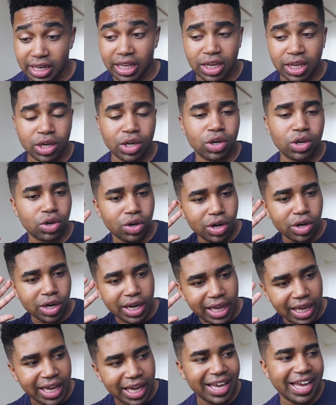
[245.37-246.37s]
hear
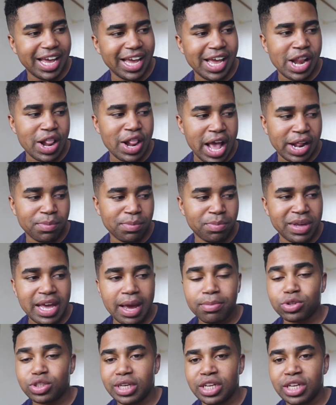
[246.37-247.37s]
it and, and be
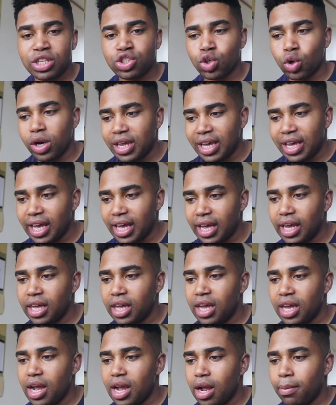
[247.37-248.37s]
able to enjoy it,
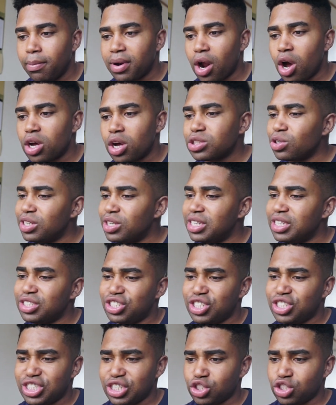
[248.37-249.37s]
but I also could
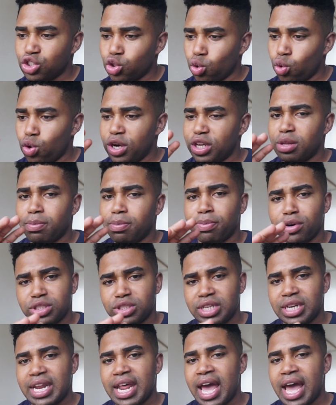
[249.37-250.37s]
just enjoy the
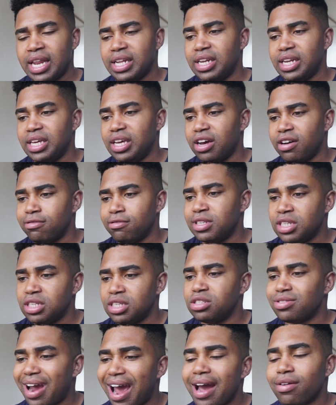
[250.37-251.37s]
personality of G
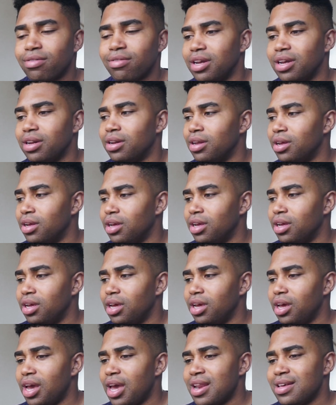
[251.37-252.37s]
Dragon.
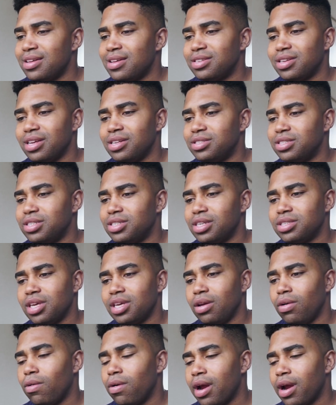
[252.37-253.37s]
And it's it's just
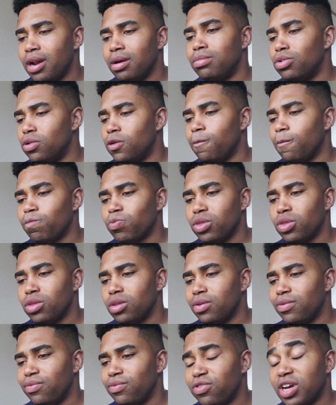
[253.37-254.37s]
incredible
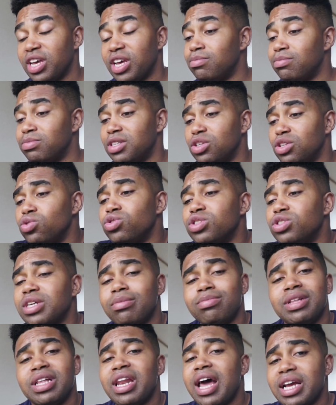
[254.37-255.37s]
for him to do
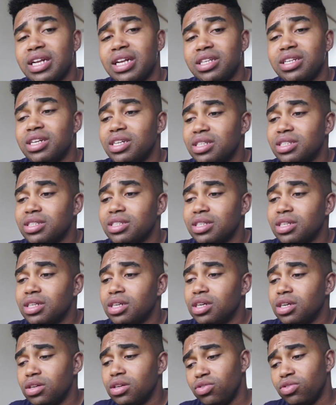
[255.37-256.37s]
something like this.
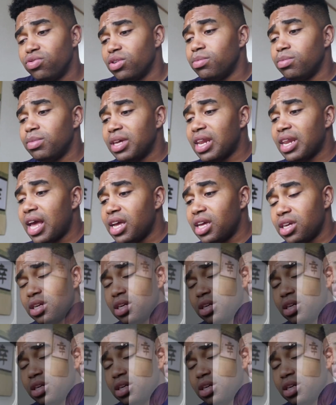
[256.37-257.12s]
You feel me? Like